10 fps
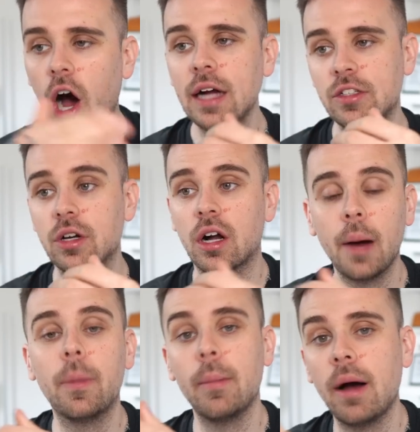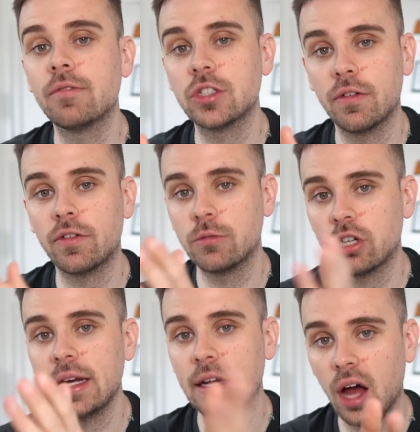I took a couple of months off from
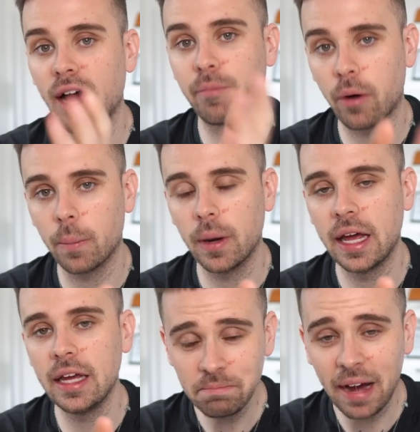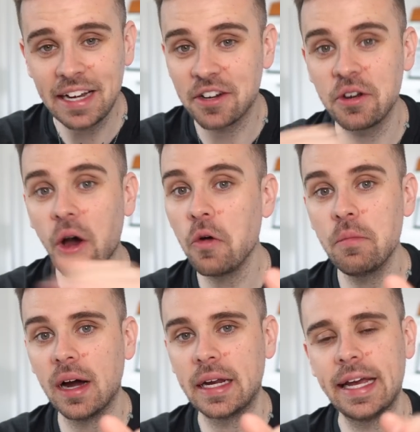trading live properly, made no
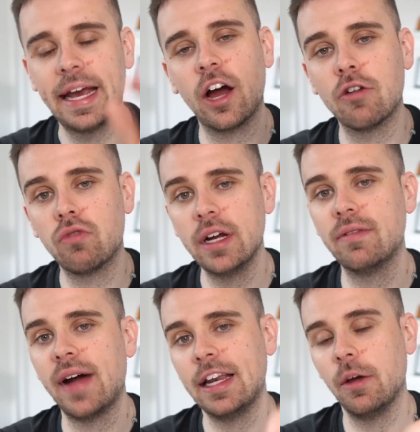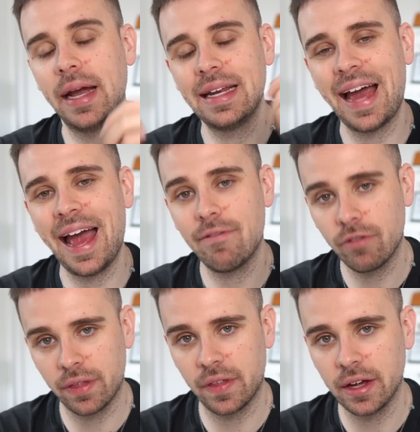money, and I reevaluated
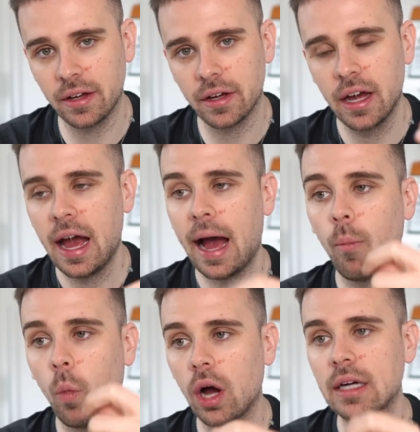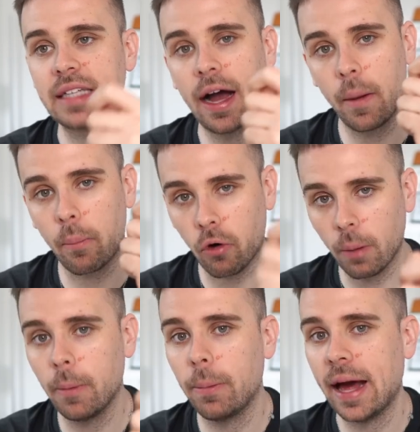everything and worked out a
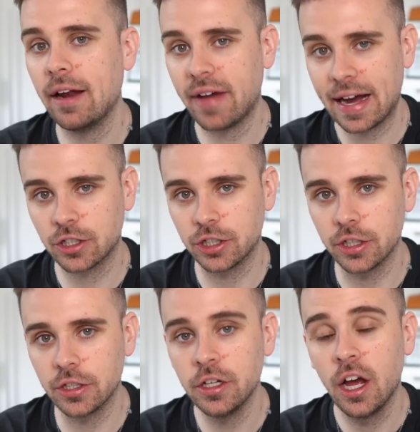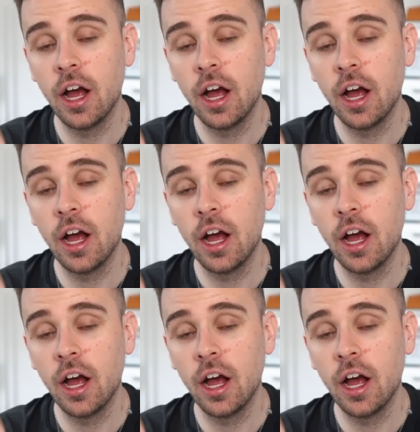proper plan of action,